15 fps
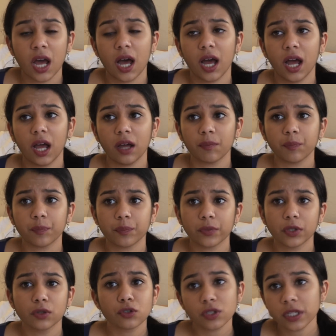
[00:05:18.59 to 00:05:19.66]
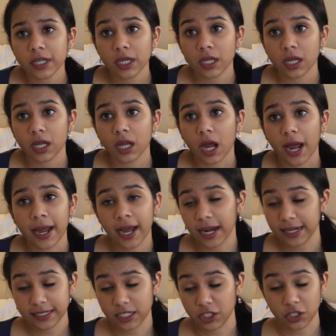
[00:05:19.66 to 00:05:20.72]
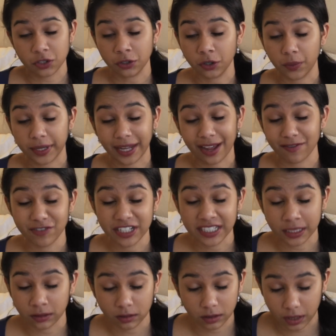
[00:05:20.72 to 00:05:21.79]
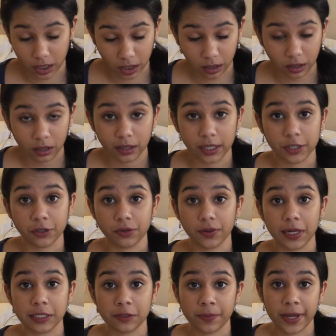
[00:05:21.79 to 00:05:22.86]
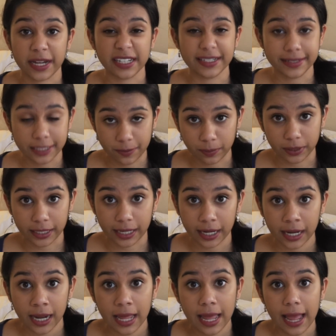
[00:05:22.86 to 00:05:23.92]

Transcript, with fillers: Um, usually, I highly suggest knowing every single thing in your resume deeply